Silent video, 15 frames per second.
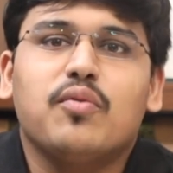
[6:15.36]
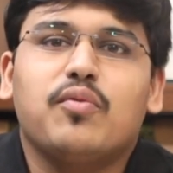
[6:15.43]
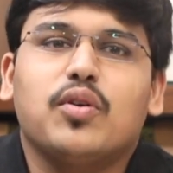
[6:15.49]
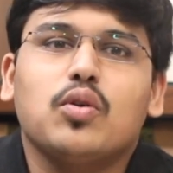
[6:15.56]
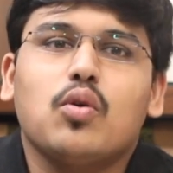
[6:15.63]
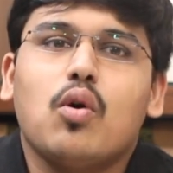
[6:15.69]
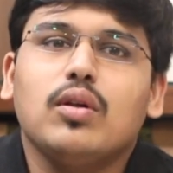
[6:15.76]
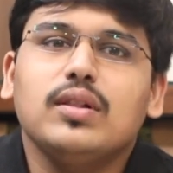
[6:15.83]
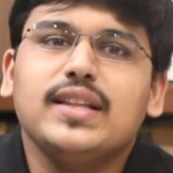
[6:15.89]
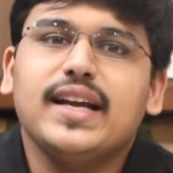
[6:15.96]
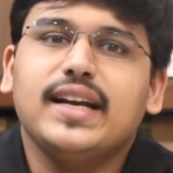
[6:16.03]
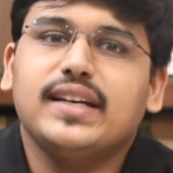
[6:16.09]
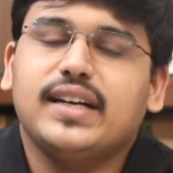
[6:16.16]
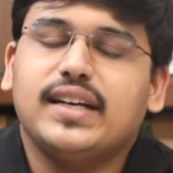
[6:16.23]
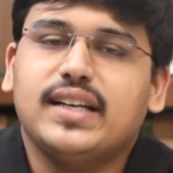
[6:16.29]
for all the
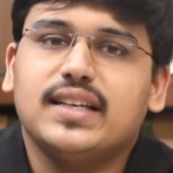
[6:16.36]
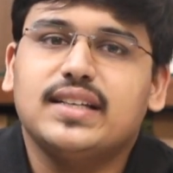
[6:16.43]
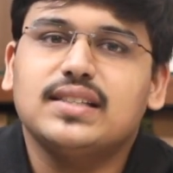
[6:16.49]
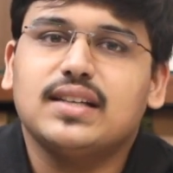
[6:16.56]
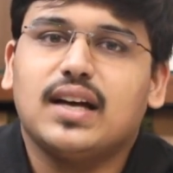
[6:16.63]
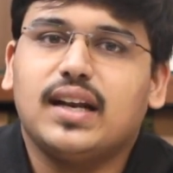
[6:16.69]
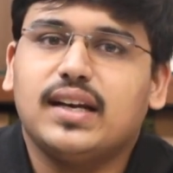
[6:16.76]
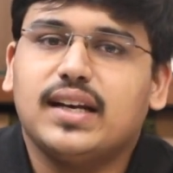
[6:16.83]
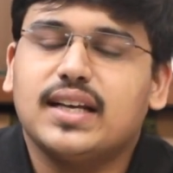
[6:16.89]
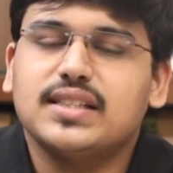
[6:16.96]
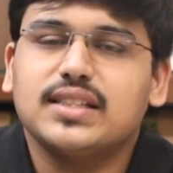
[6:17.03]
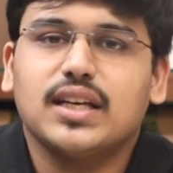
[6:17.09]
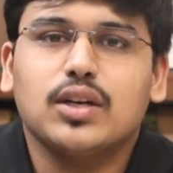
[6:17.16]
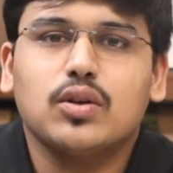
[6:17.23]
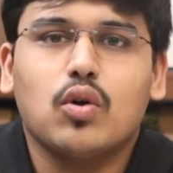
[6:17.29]
entities
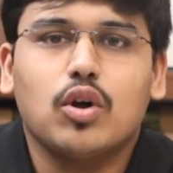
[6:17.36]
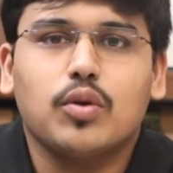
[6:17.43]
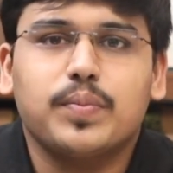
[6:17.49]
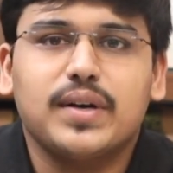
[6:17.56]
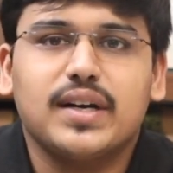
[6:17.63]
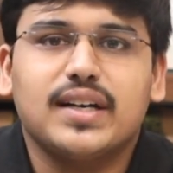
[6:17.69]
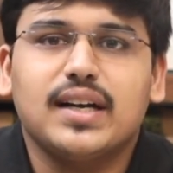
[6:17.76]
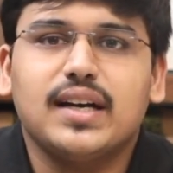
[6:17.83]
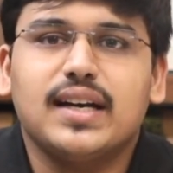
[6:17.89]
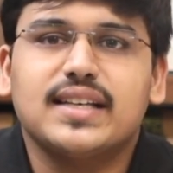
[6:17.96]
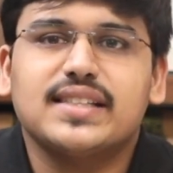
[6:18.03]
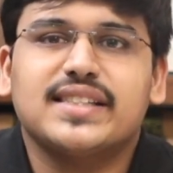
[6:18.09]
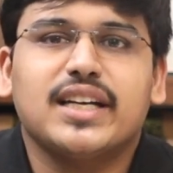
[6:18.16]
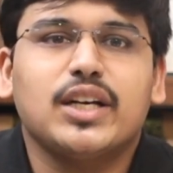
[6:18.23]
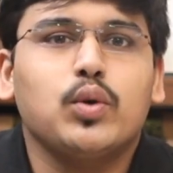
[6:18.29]
unless incorporated
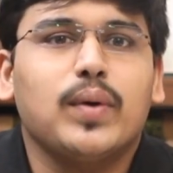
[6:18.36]
less than